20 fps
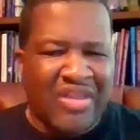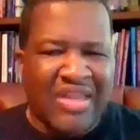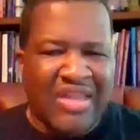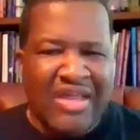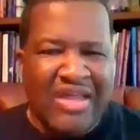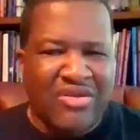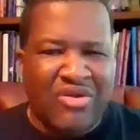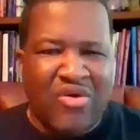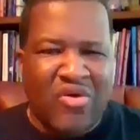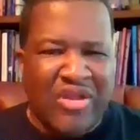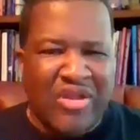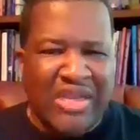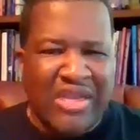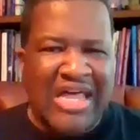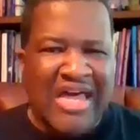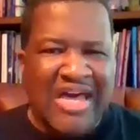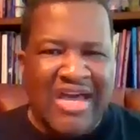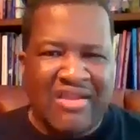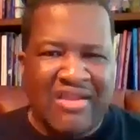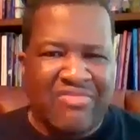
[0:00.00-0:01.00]
fill out an
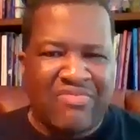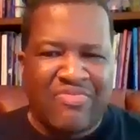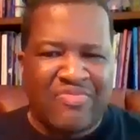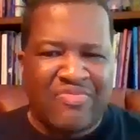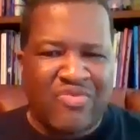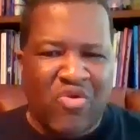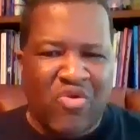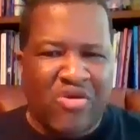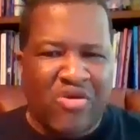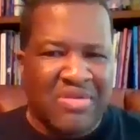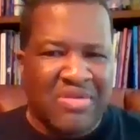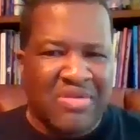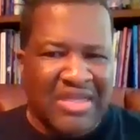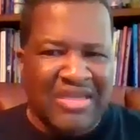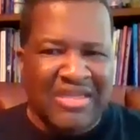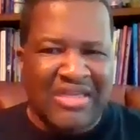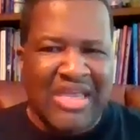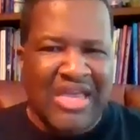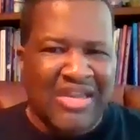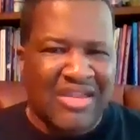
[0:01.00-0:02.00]
online form
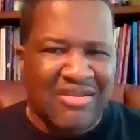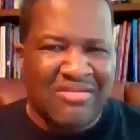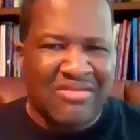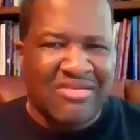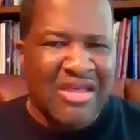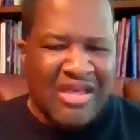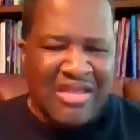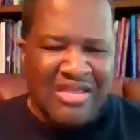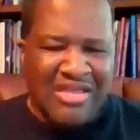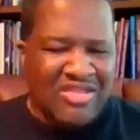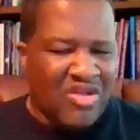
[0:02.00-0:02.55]
indicating,